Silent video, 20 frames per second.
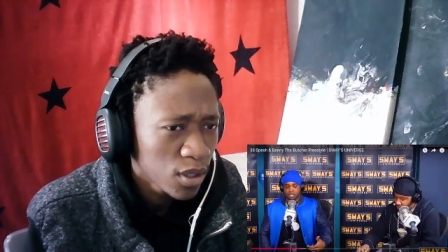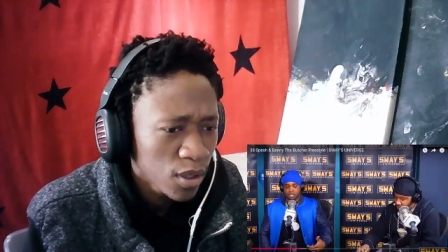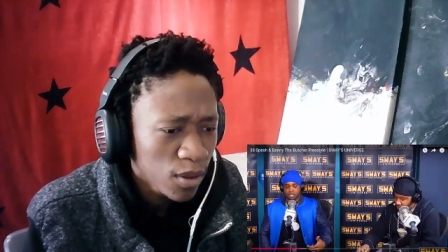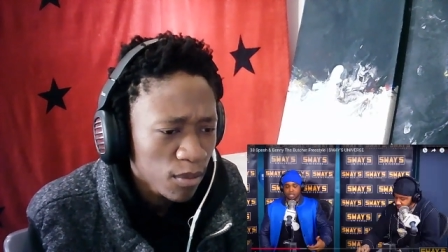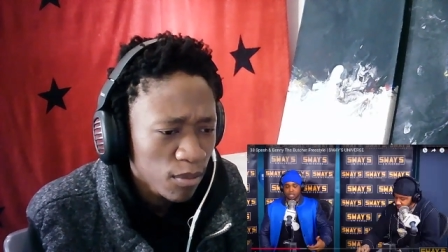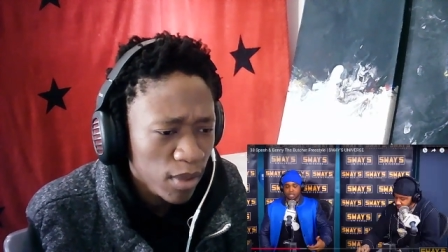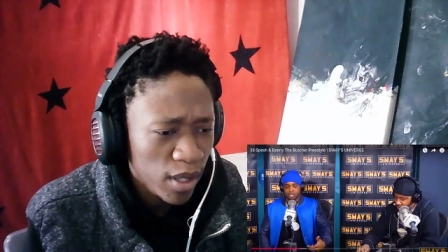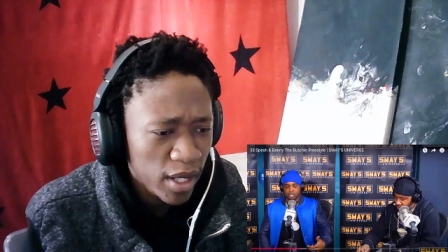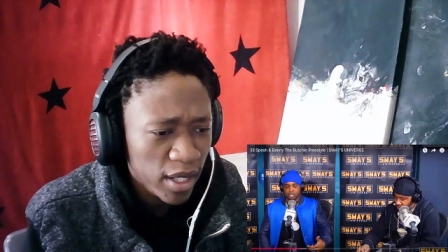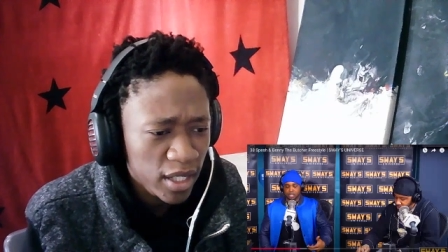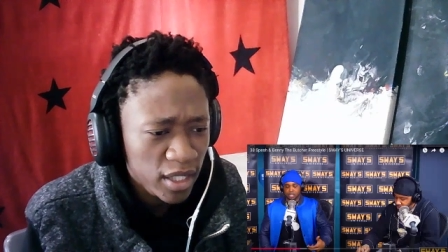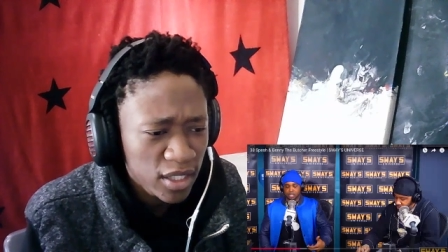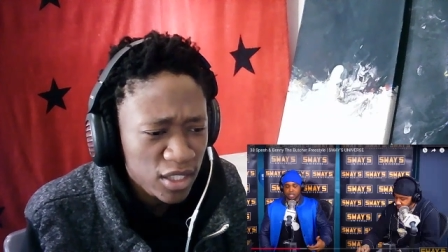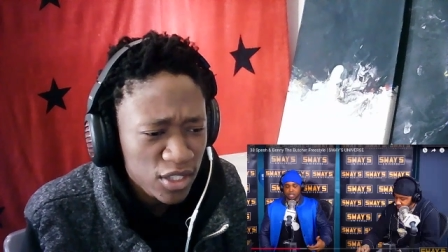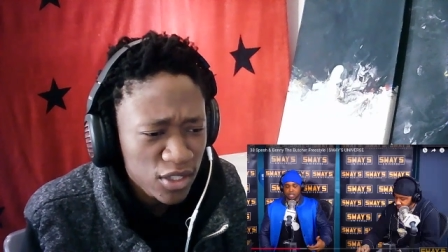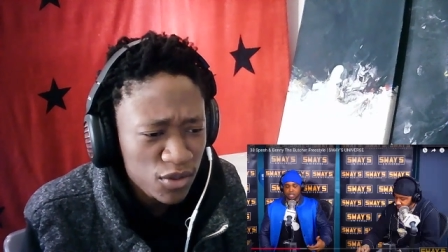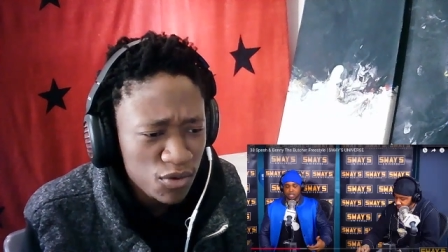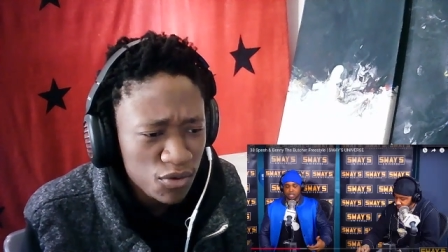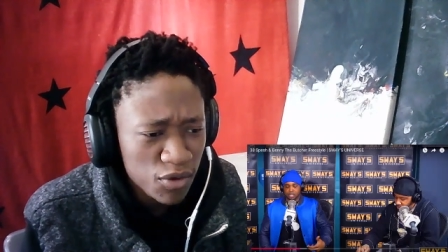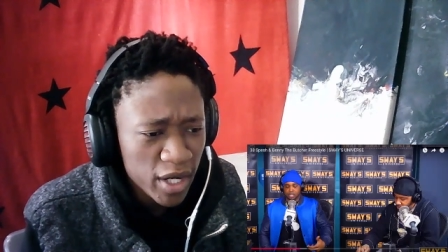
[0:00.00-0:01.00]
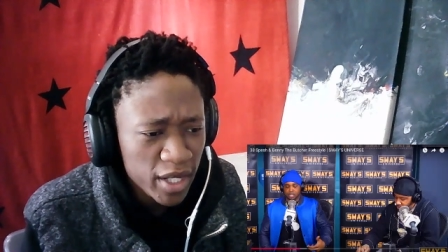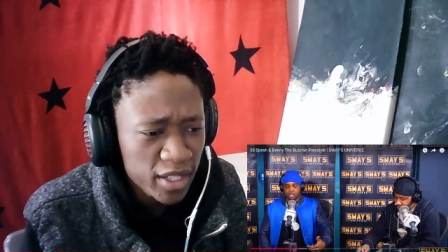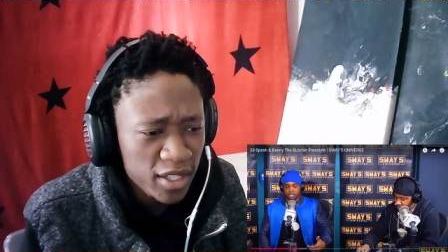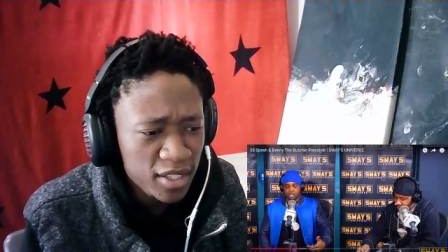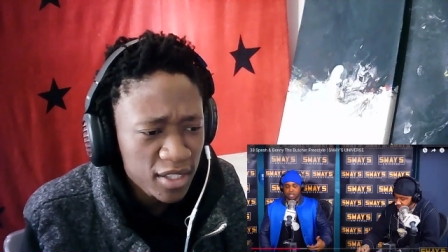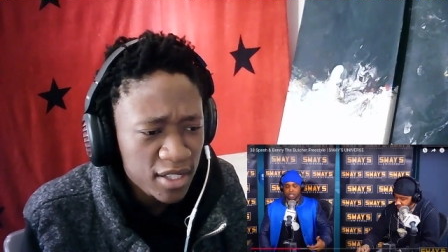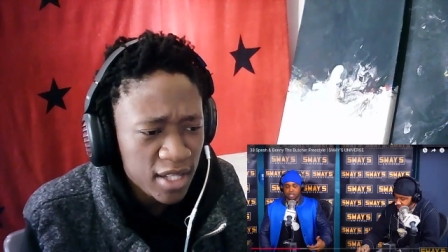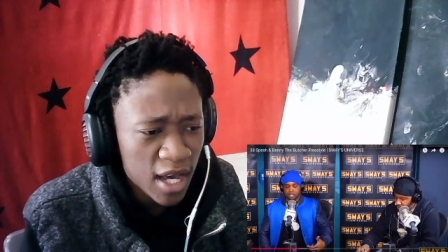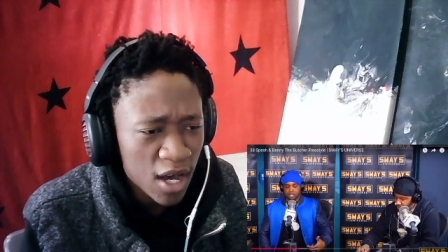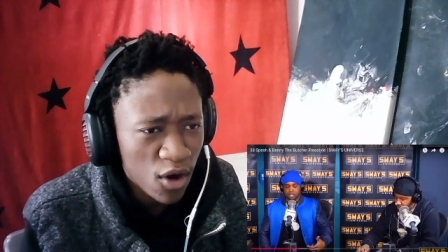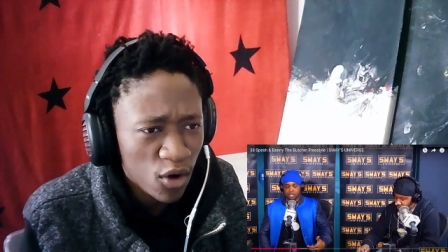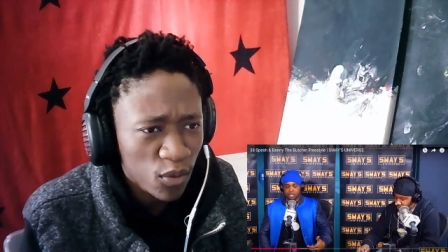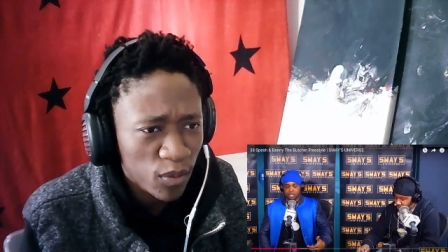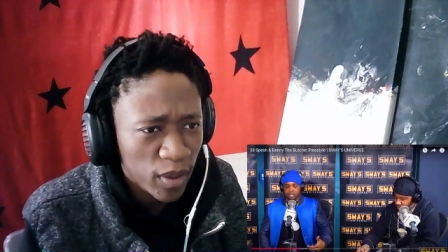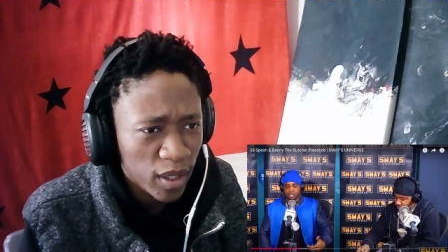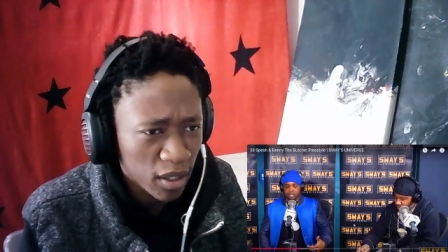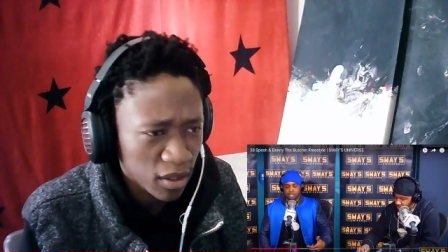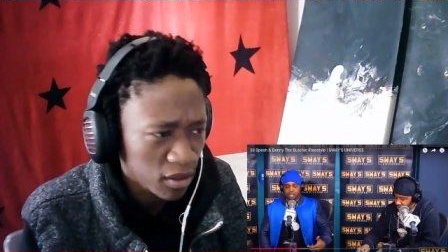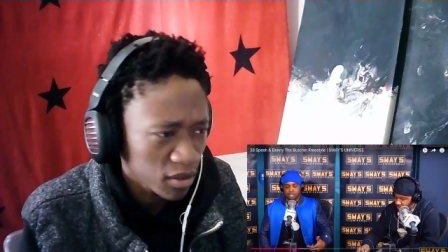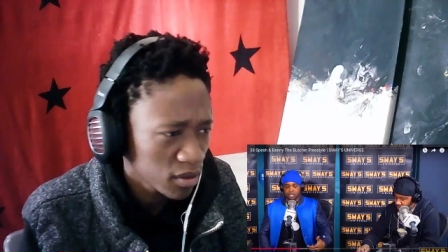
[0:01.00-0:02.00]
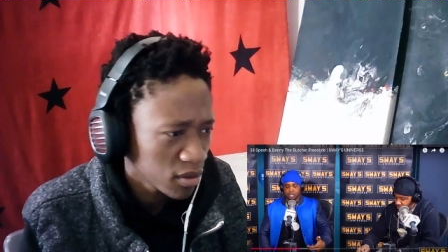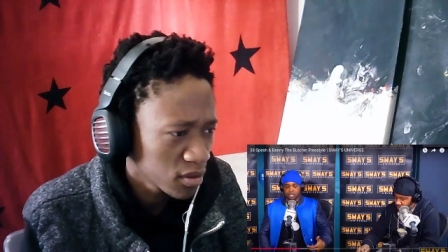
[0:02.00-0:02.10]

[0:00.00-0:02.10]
Benny, did you write this down, man?